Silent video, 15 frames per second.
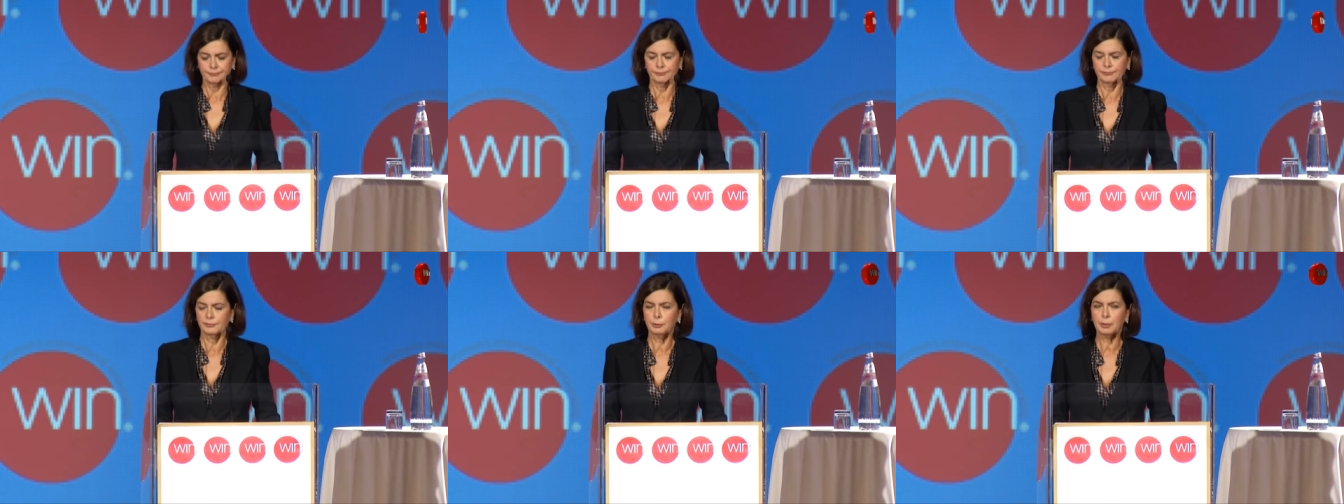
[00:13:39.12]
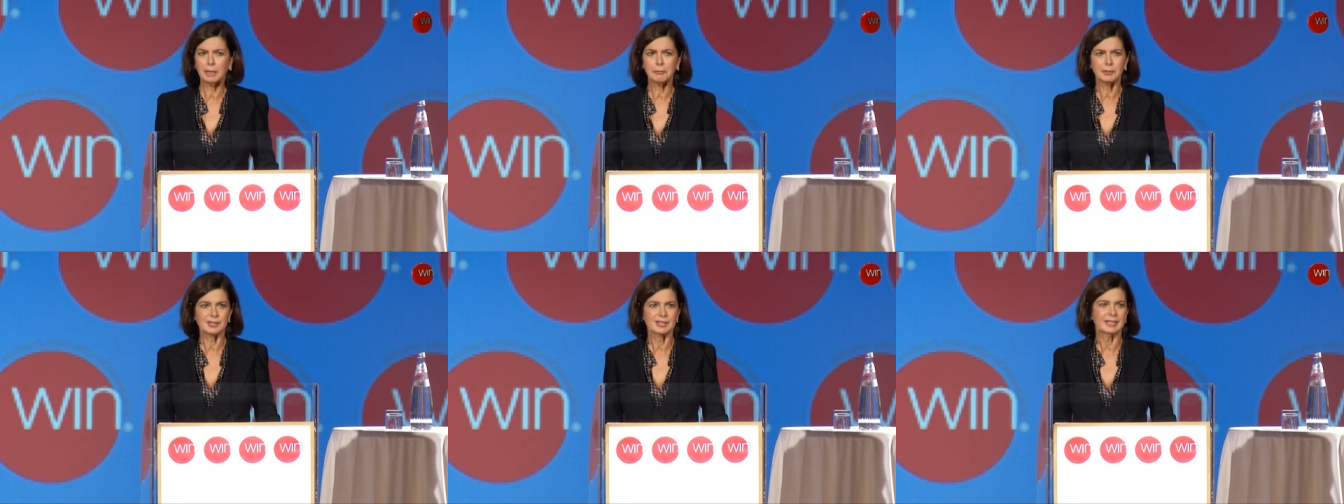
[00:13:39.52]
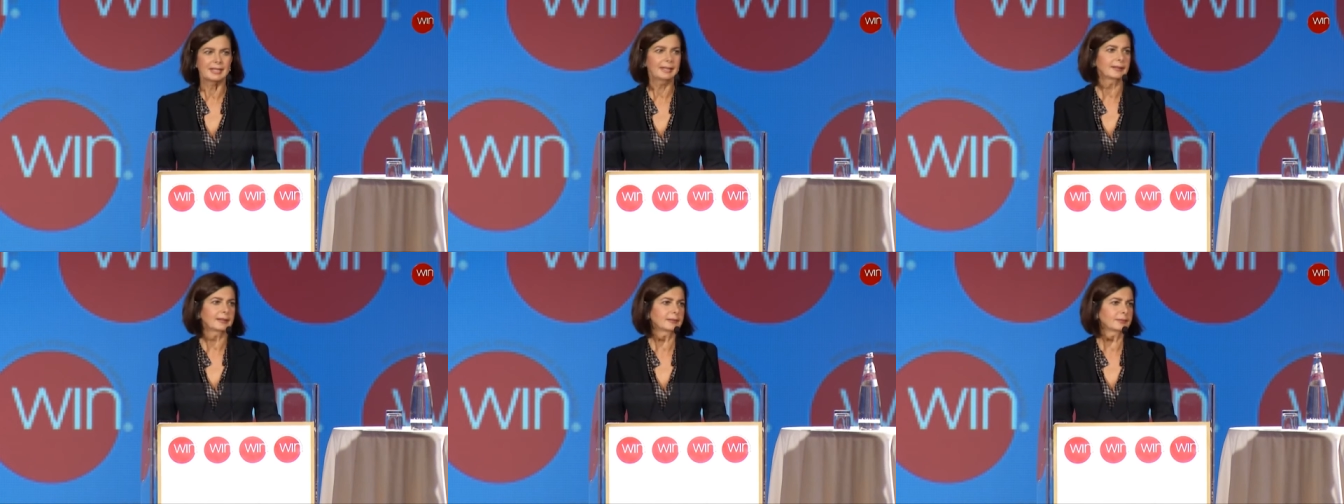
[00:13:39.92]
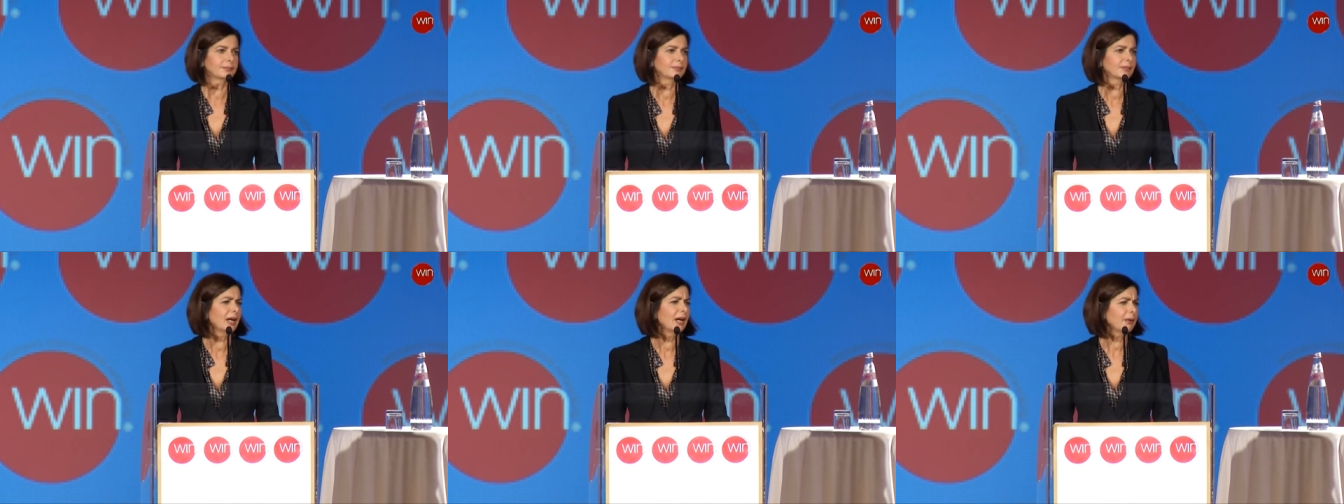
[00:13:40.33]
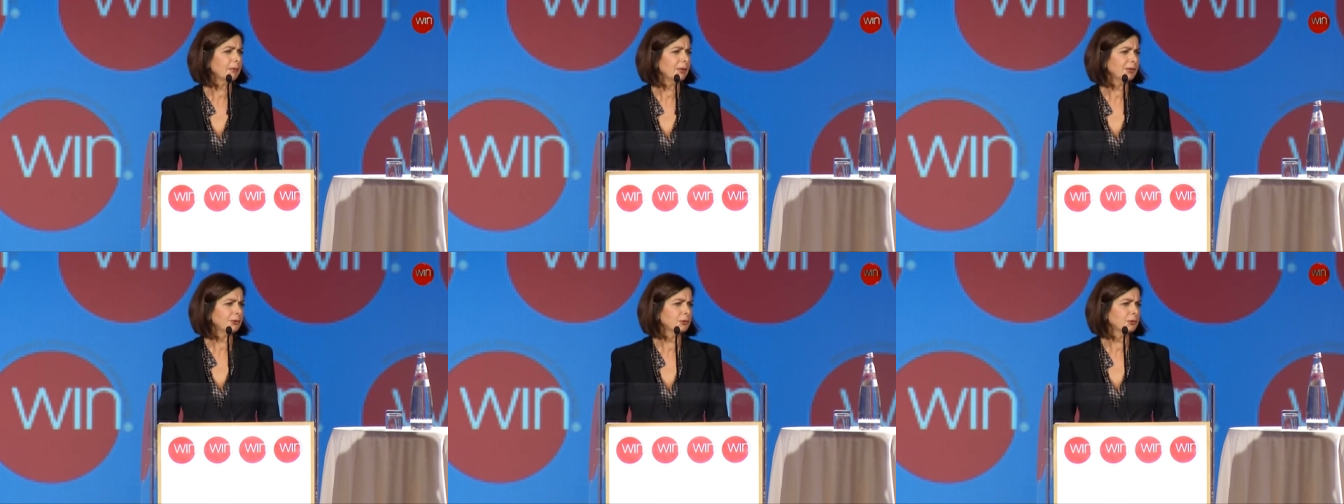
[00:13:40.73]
few hours later, I went